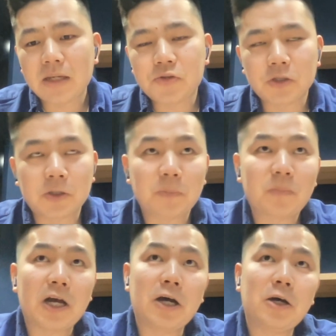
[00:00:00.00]
Yeah,
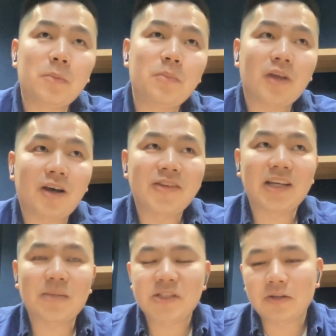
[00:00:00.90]
sure. I
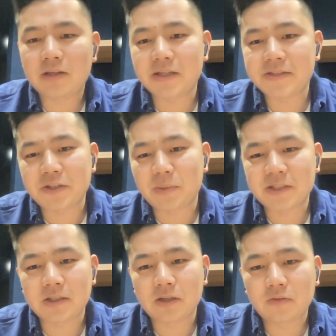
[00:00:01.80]
think I'm still considering
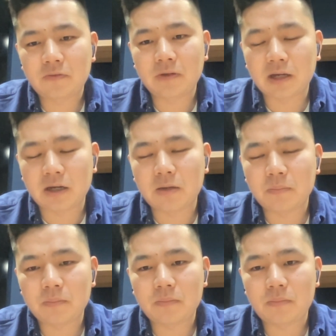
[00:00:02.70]
myself
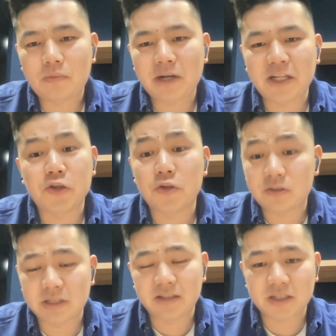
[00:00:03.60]
pretty new
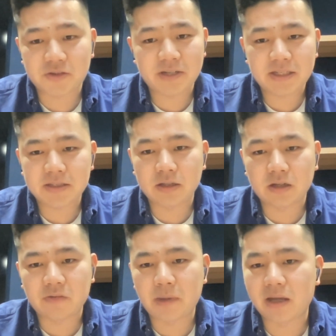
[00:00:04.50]
to the industry.
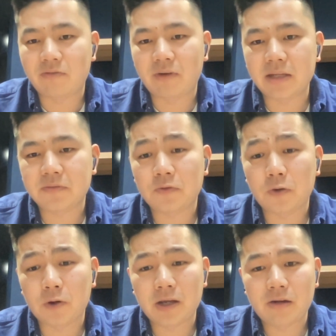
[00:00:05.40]
So I've been around
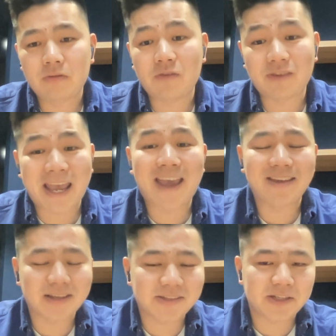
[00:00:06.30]
for roughly
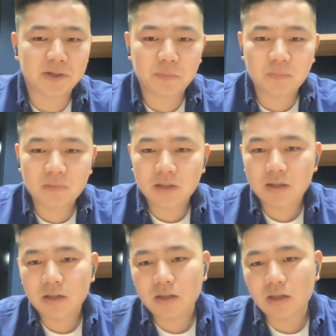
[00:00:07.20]
8 years now.
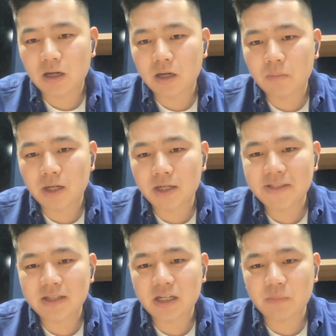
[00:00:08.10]
I
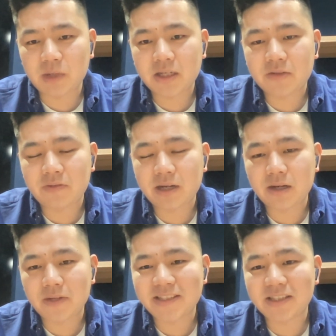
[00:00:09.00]
started my
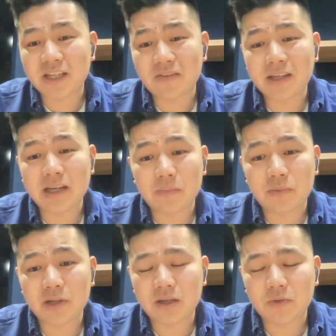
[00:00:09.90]
career with a TV
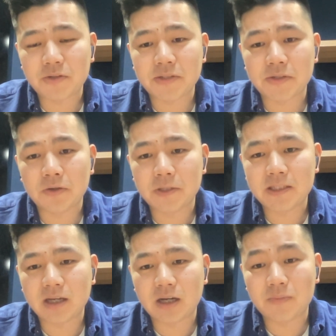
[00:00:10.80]
company, which is called
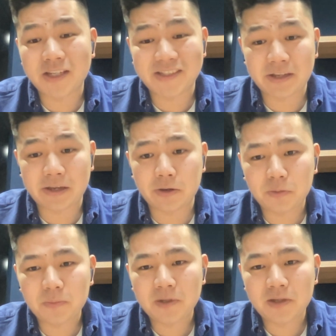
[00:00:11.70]

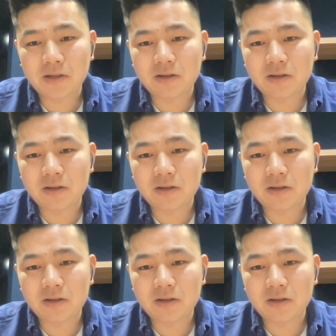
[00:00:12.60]
TCL,